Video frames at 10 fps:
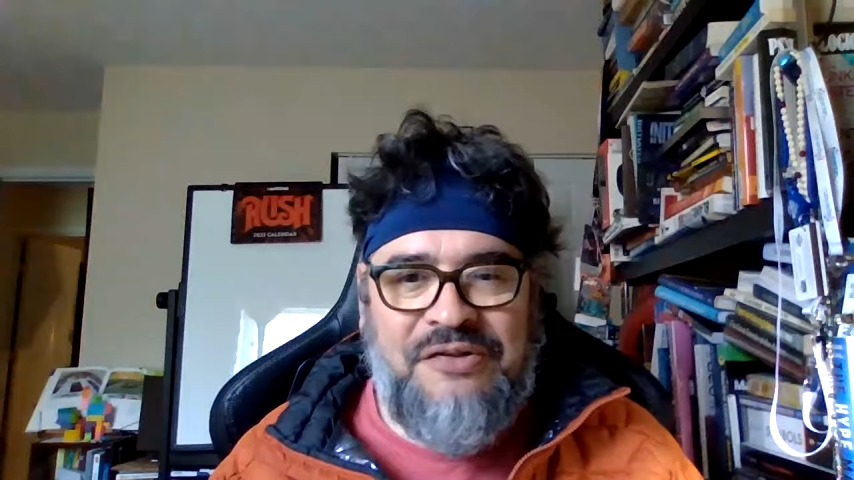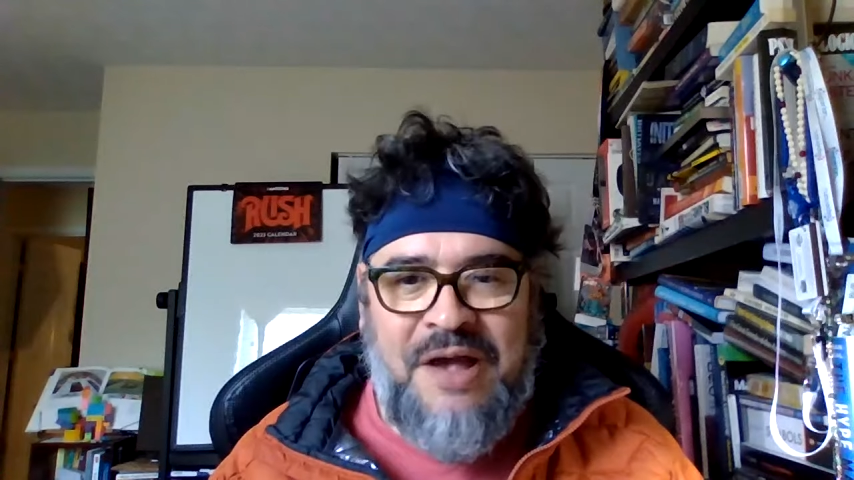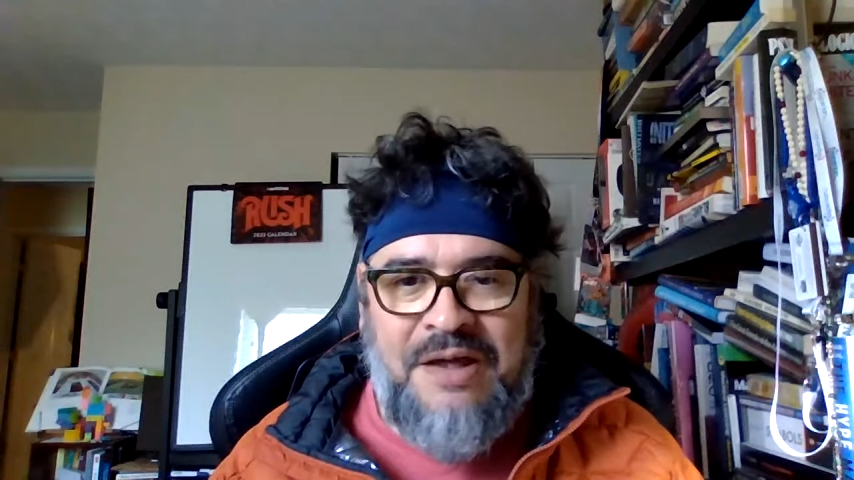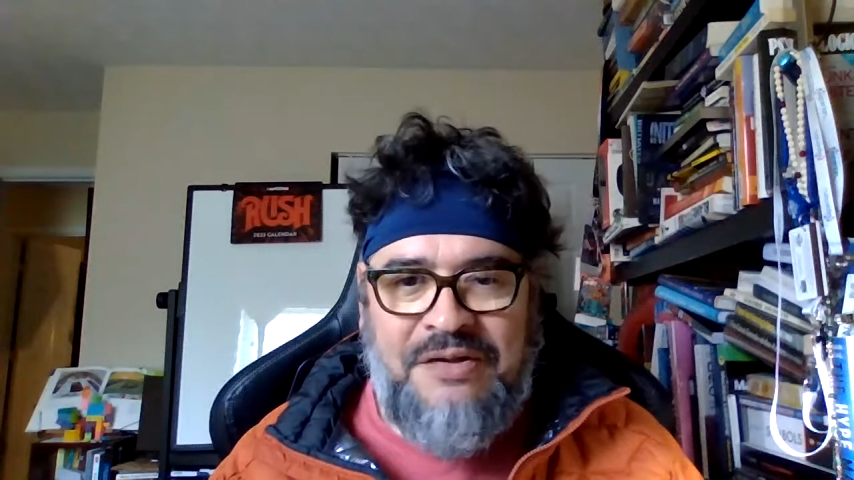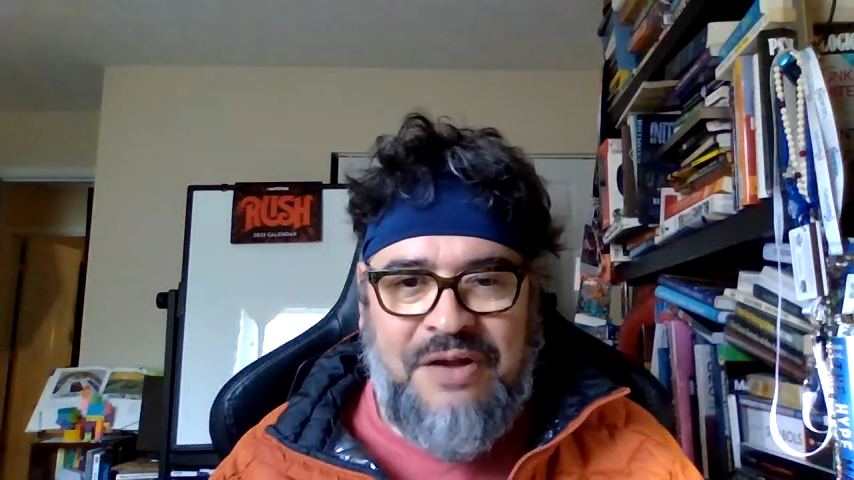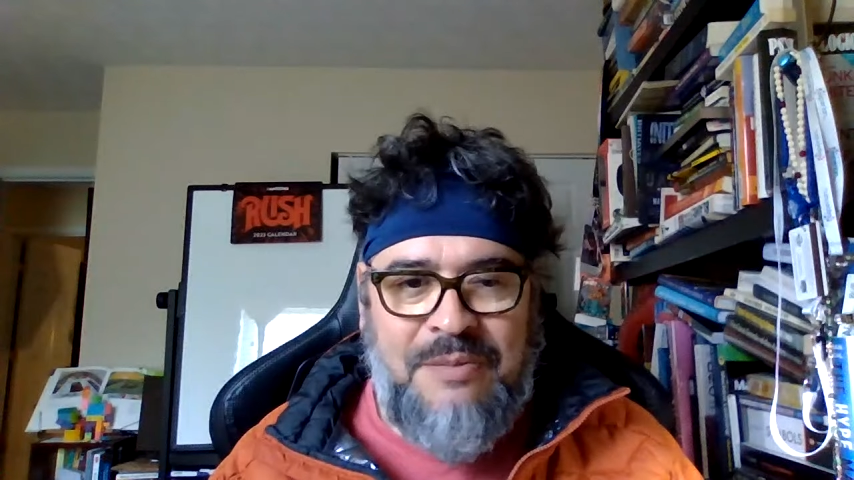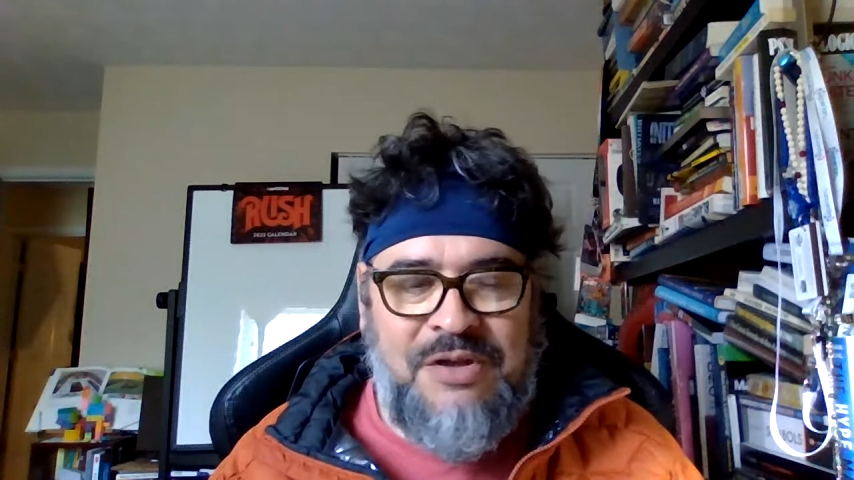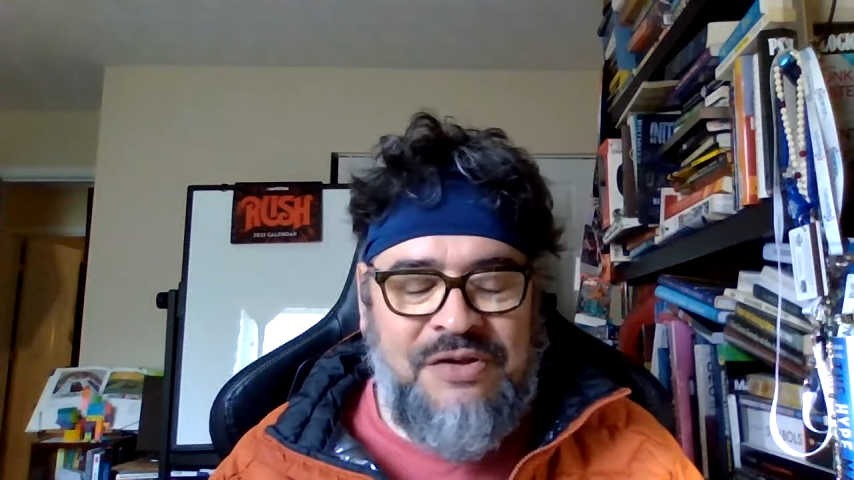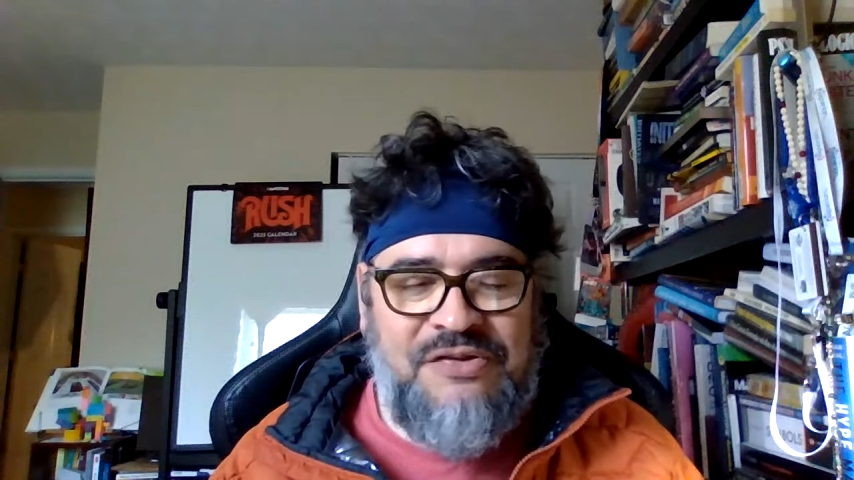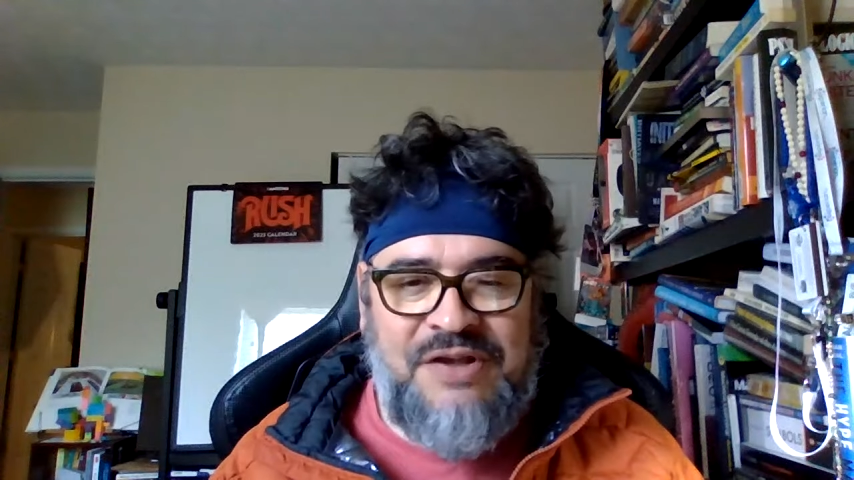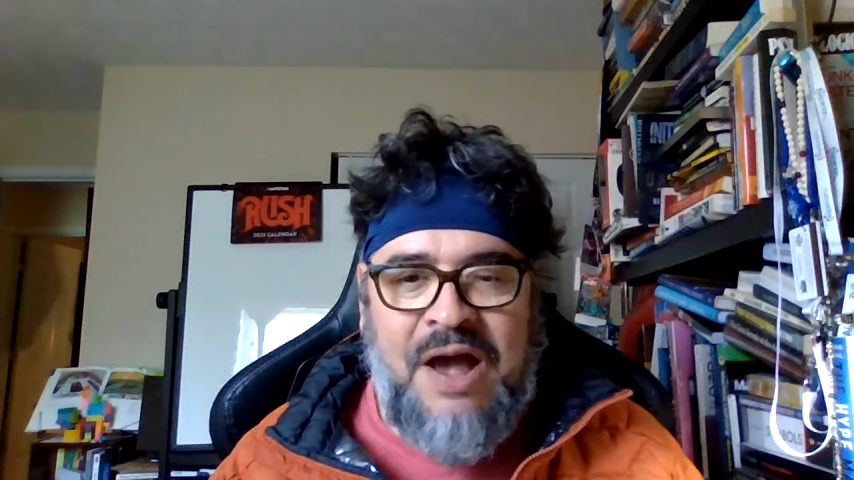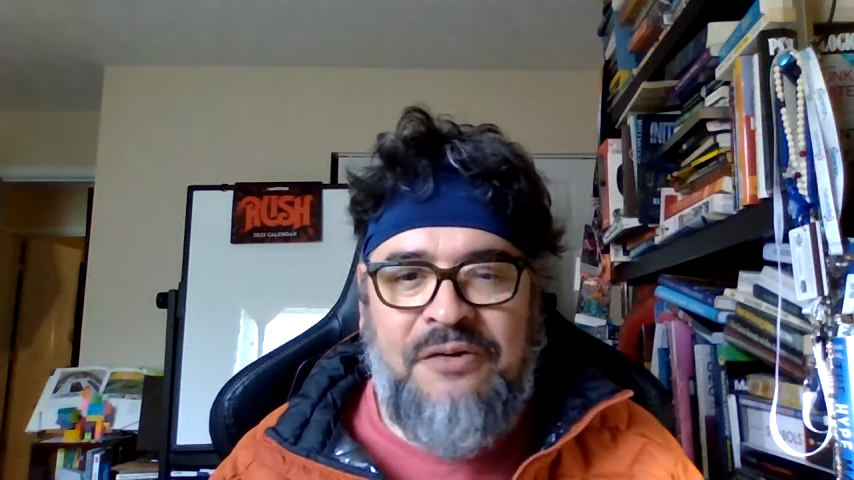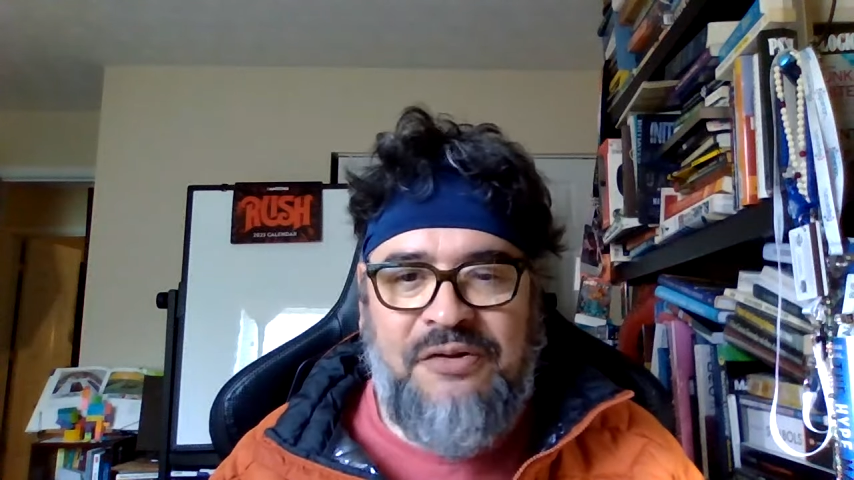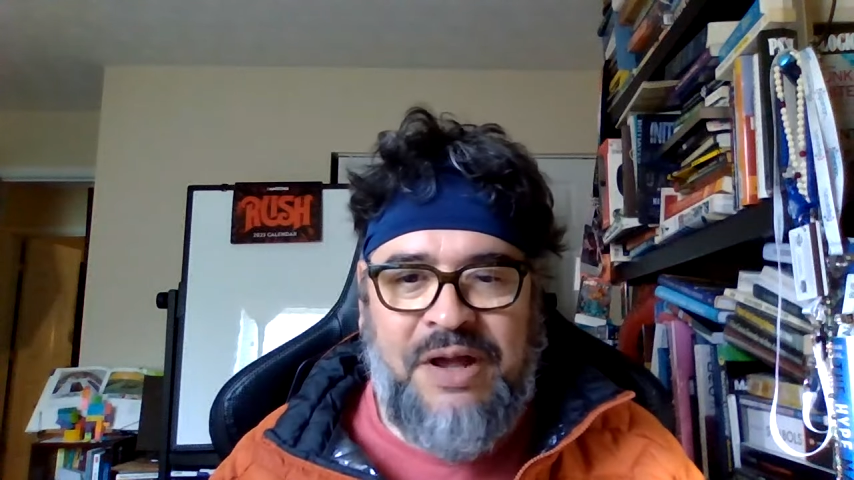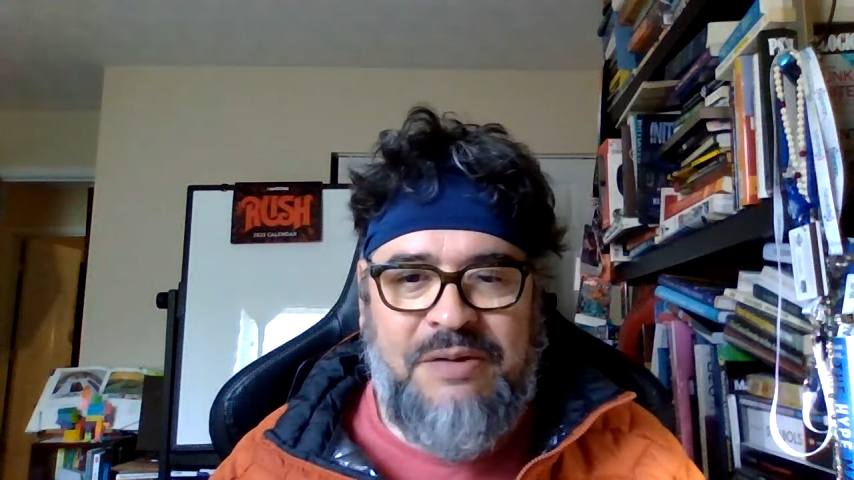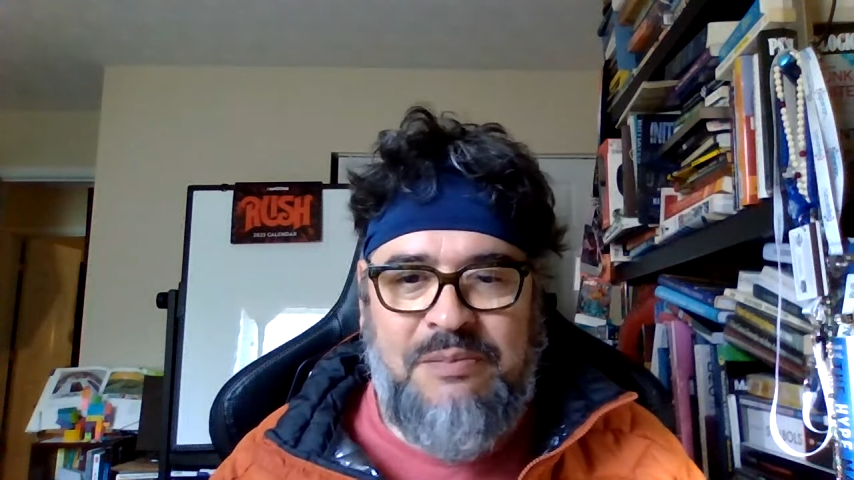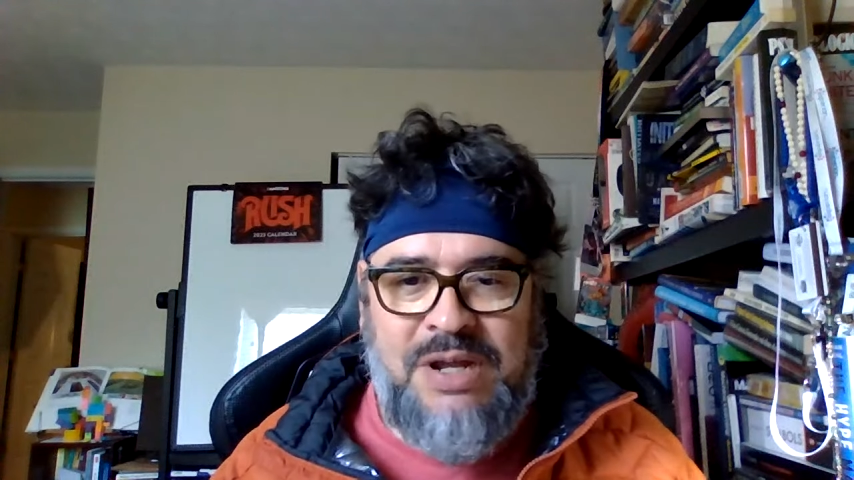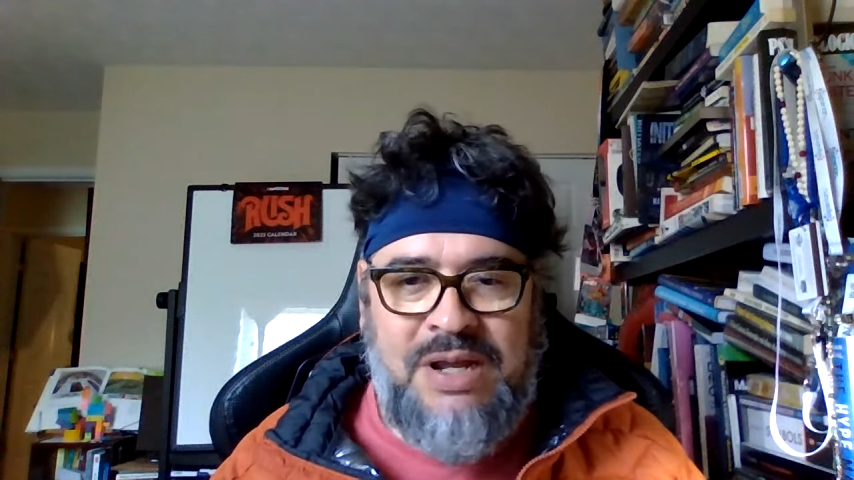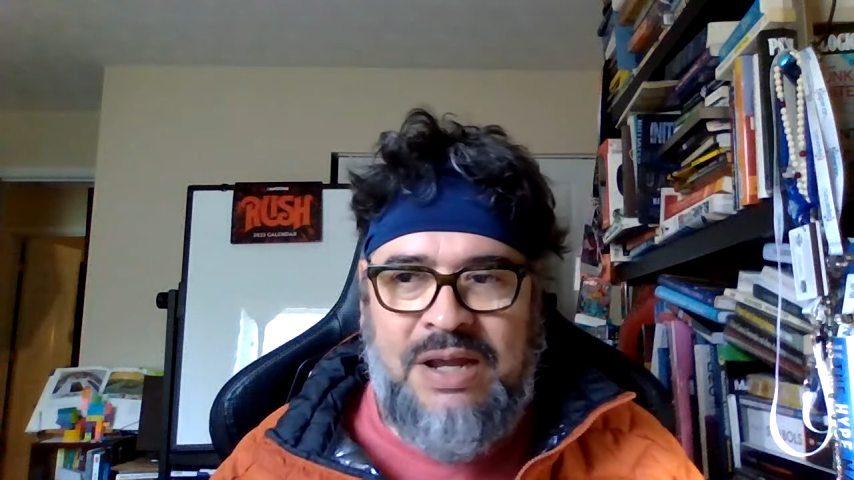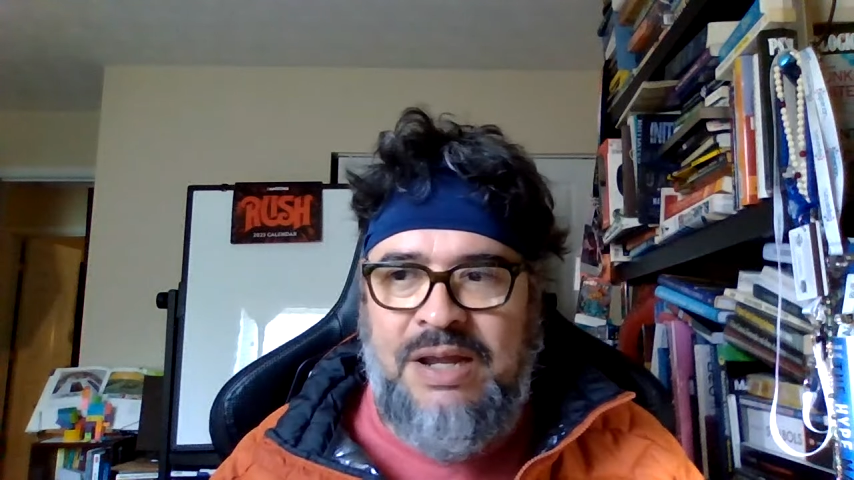they sound like
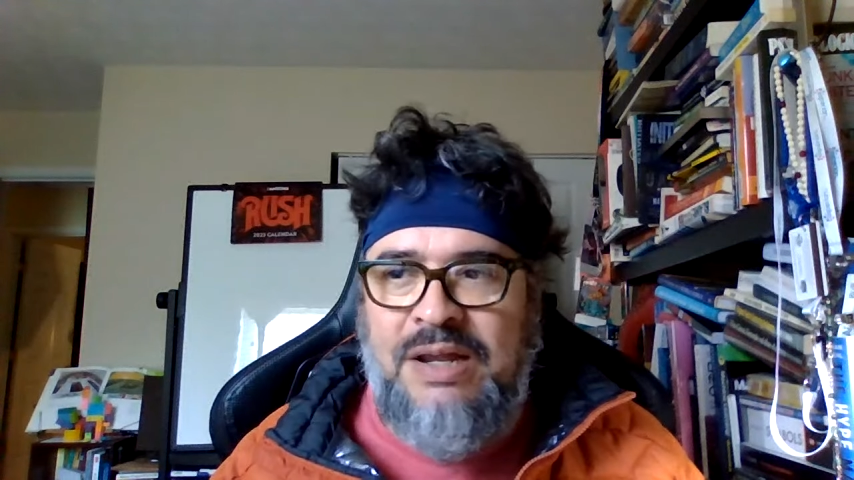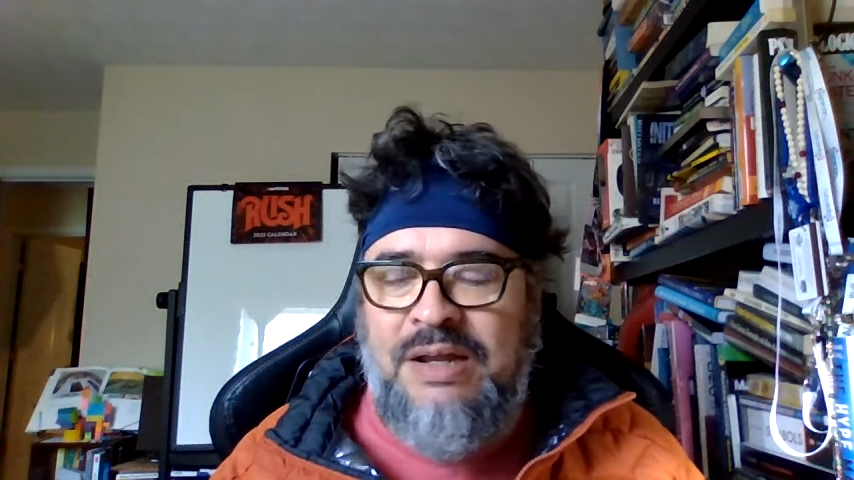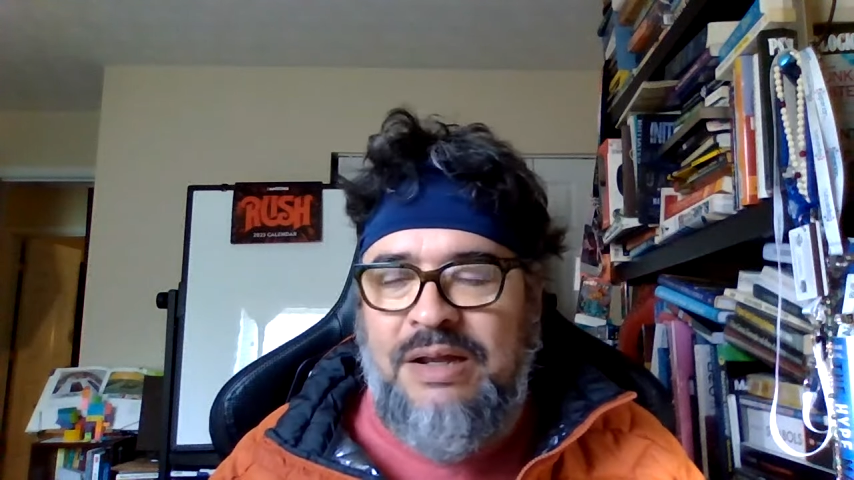me,